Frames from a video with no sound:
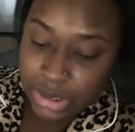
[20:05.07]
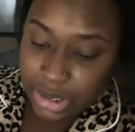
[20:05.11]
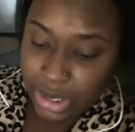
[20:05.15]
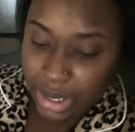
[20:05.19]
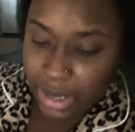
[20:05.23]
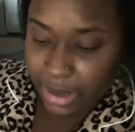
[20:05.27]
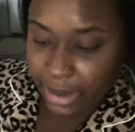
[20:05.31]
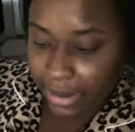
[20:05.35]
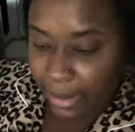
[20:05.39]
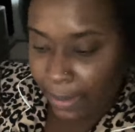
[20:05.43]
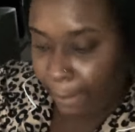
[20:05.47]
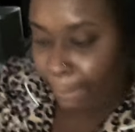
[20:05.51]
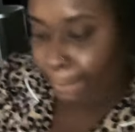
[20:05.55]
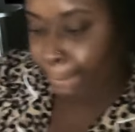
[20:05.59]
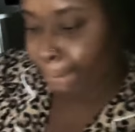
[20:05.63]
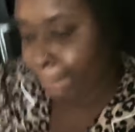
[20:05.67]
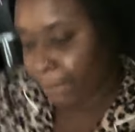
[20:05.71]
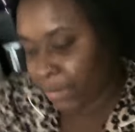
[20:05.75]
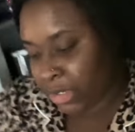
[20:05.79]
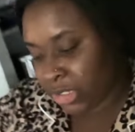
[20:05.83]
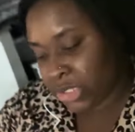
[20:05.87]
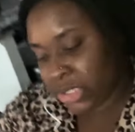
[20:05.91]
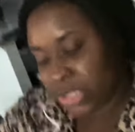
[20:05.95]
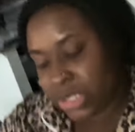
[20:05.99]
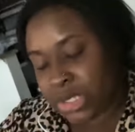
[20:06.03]
Like
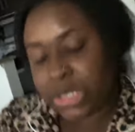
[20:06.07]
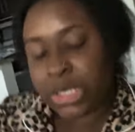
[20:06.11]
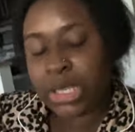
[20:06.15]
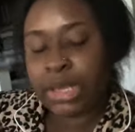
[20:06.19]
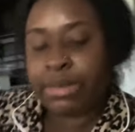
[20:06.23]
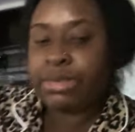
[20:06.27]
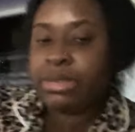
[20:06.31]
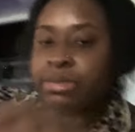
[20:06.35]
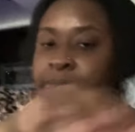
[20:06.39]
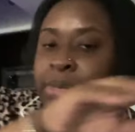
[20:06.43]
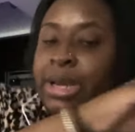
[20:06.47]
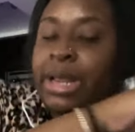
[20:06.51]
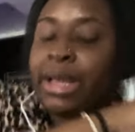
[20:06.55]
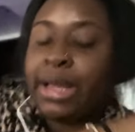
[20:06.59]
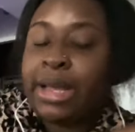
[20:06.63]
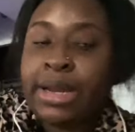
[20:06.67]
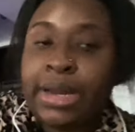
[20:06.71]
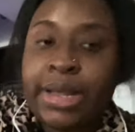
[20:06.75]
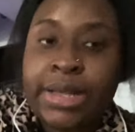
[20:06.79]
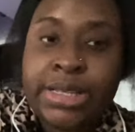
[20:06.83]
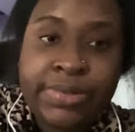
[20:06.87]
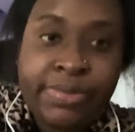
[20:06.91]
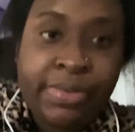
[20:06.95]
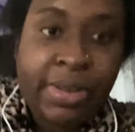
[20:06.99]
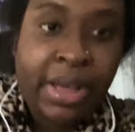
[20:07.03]
just gives me like a
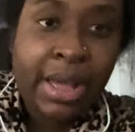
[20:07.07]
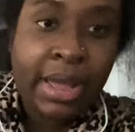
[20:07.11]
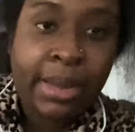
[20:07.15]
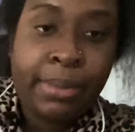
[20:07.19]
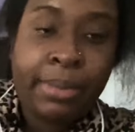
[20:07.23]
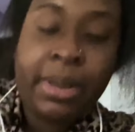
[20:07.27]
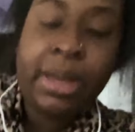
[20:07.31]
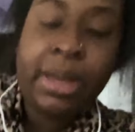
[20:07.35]
nice vibe.